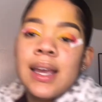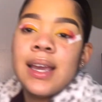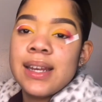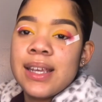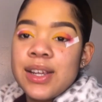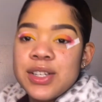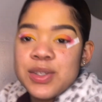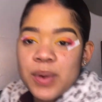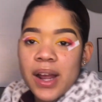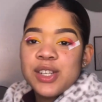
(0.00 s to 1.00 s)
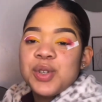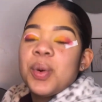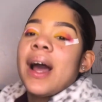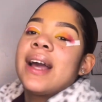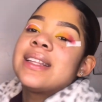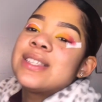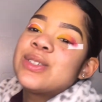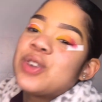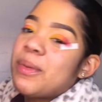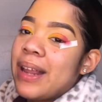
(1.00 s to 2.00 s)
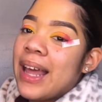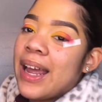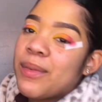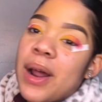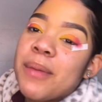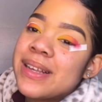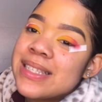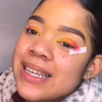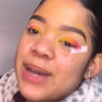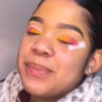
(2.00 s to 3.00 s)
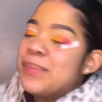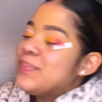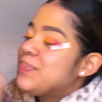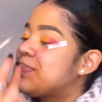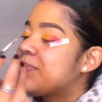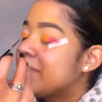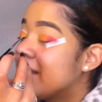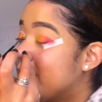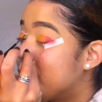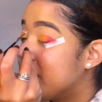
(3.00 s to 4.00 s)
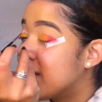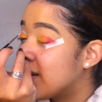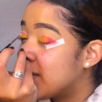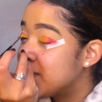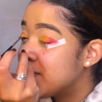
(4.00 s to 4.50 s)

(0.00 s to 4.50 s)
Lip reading: And here's where I try to draw my line without messing up. Here we go.